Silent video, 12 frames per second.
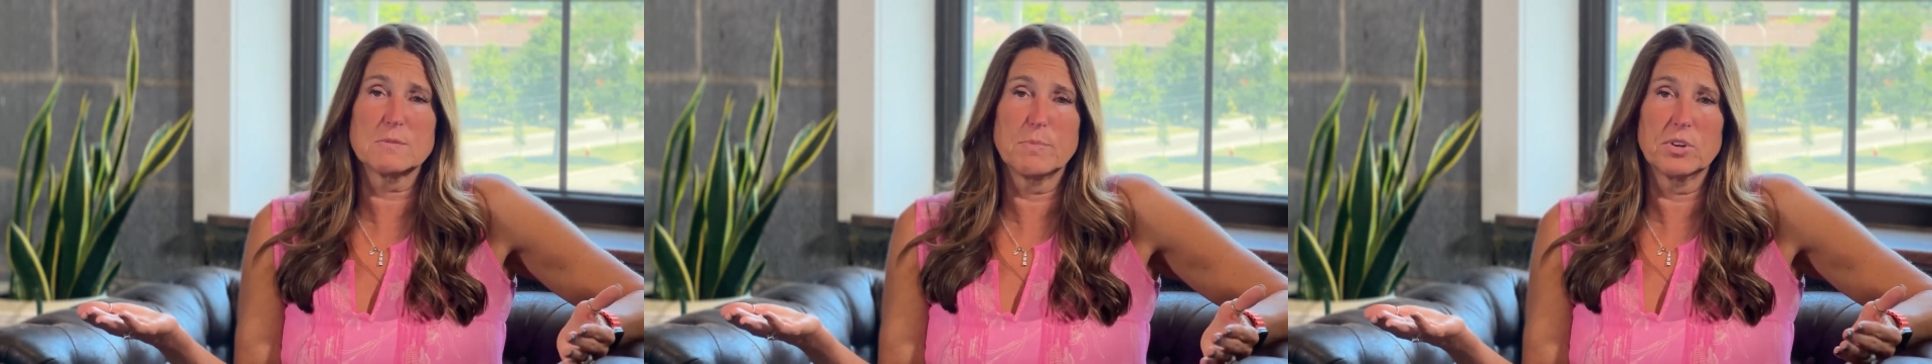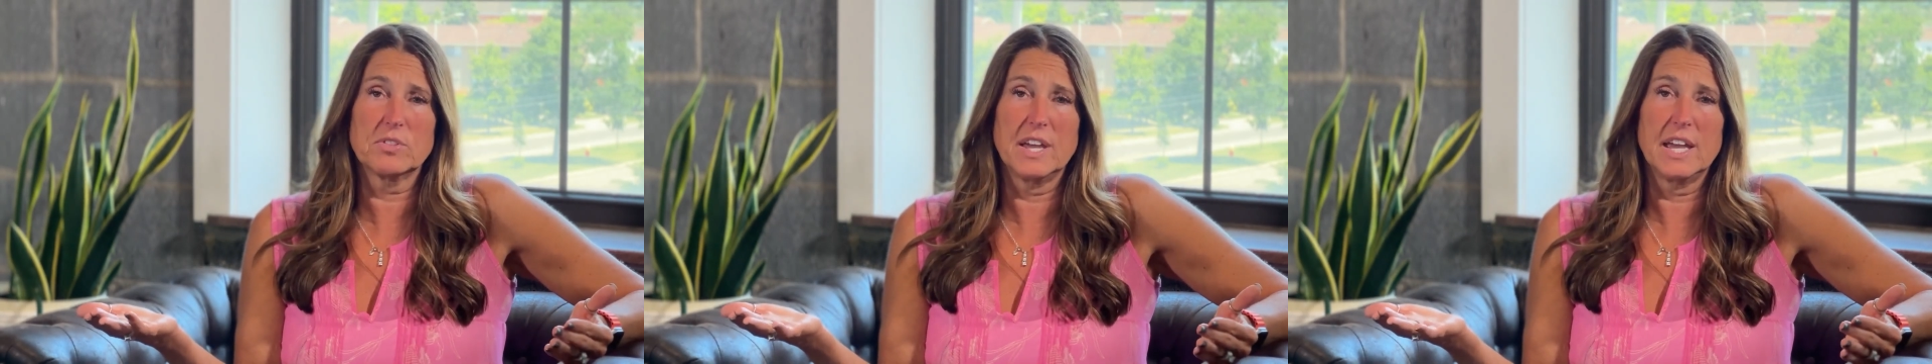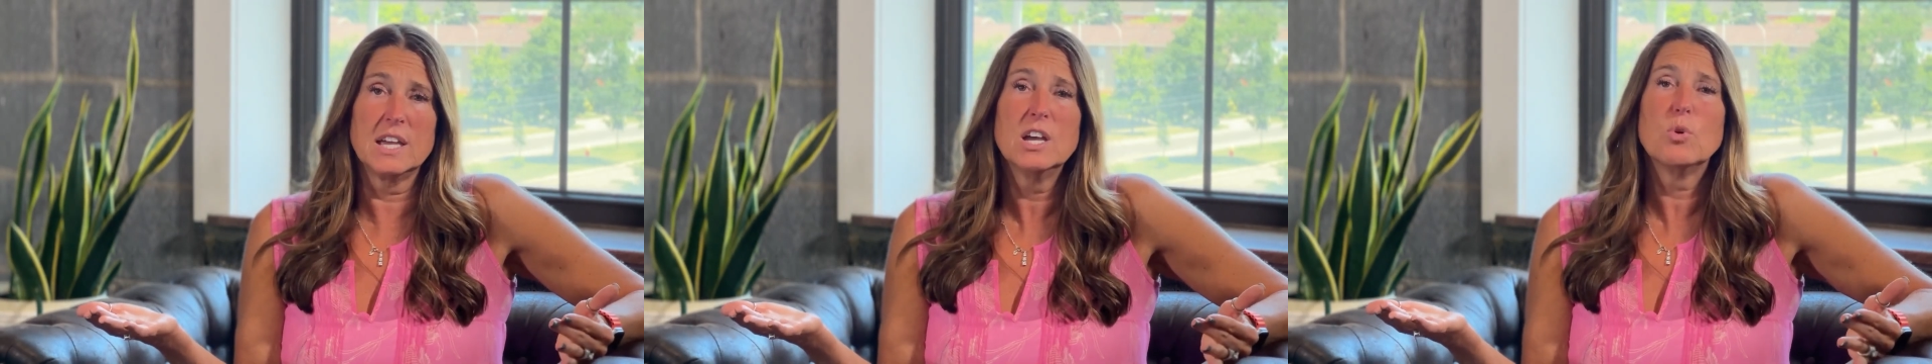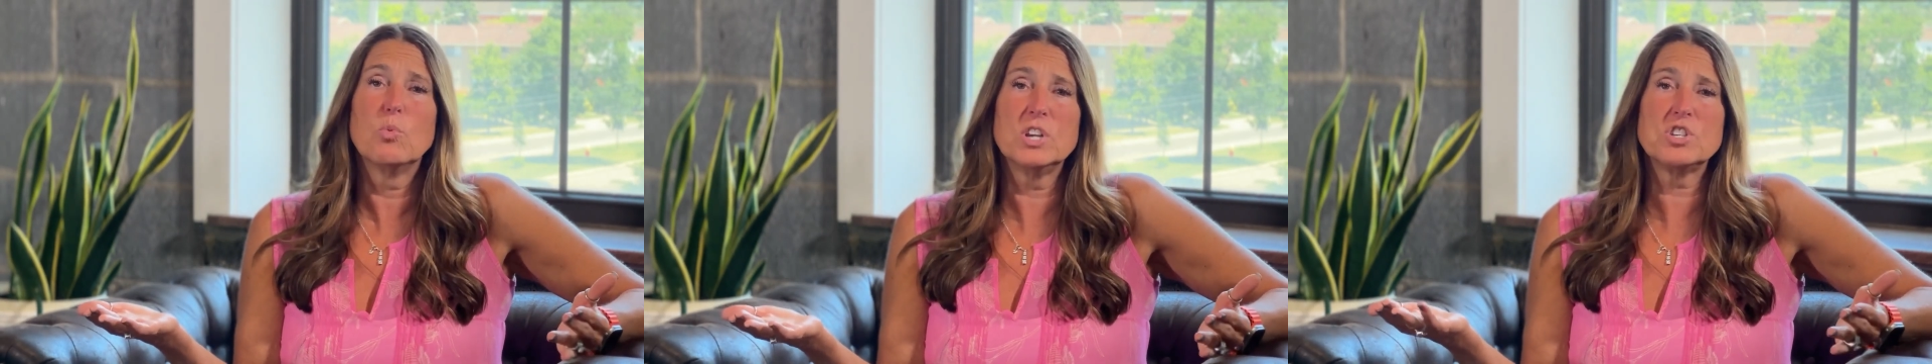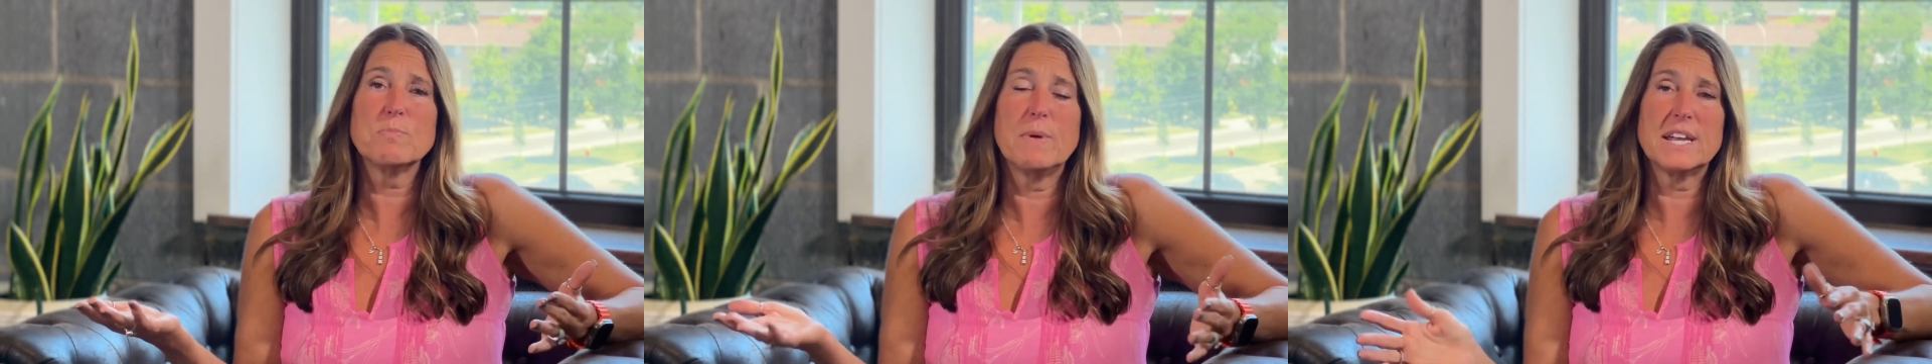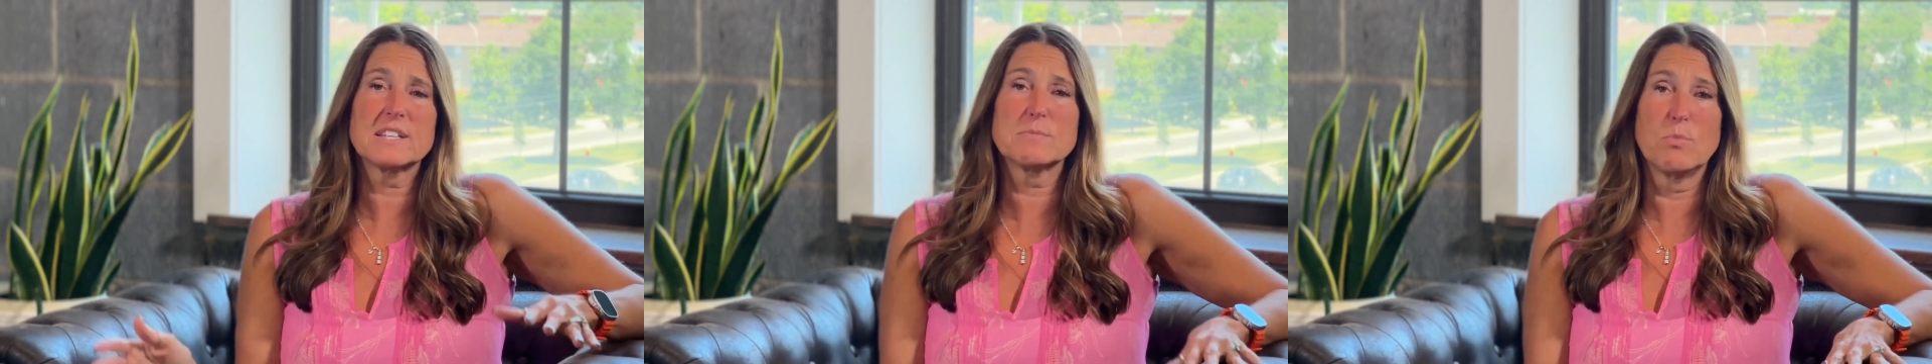birthday? Which
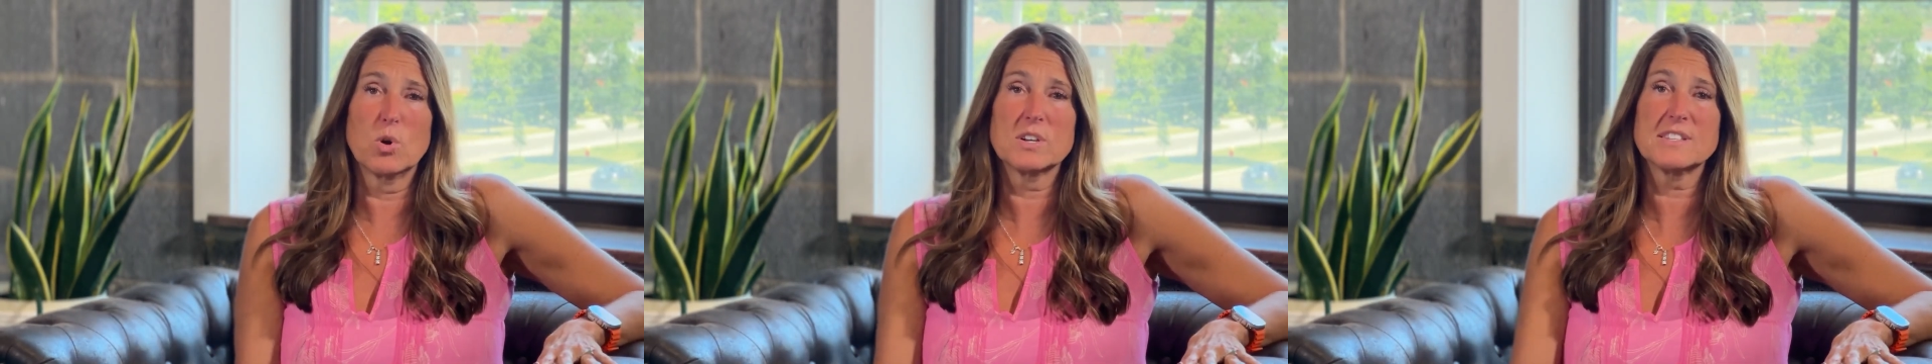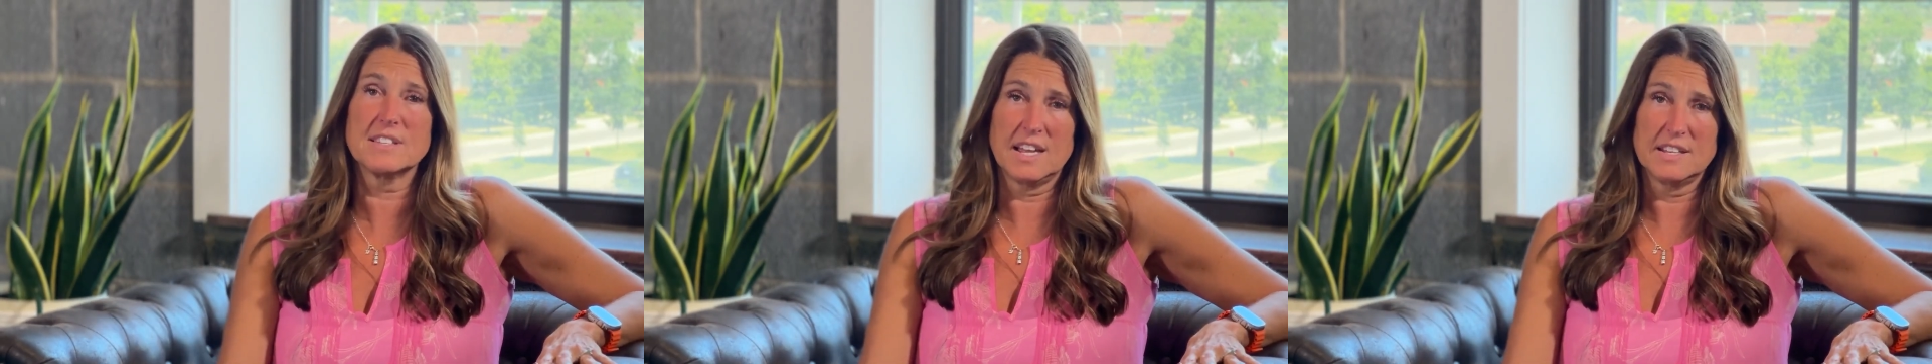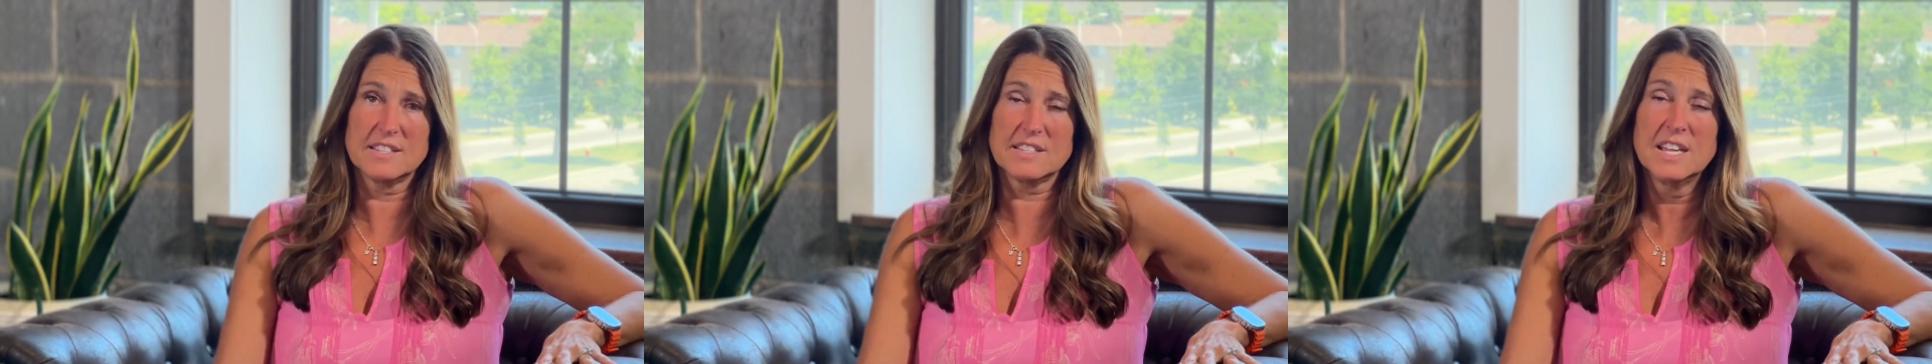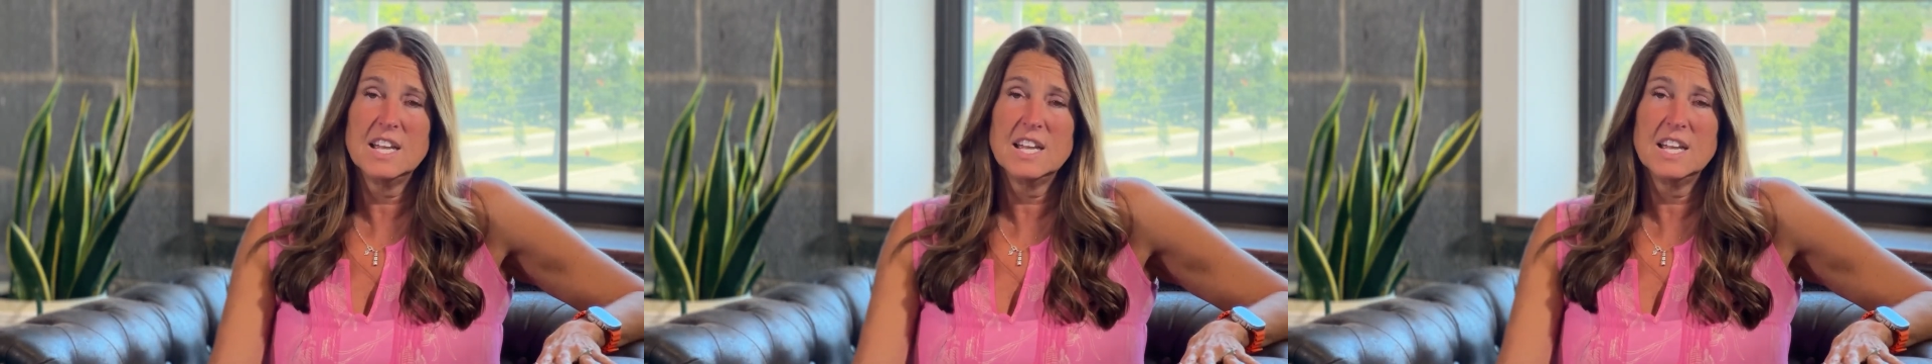makes more sense?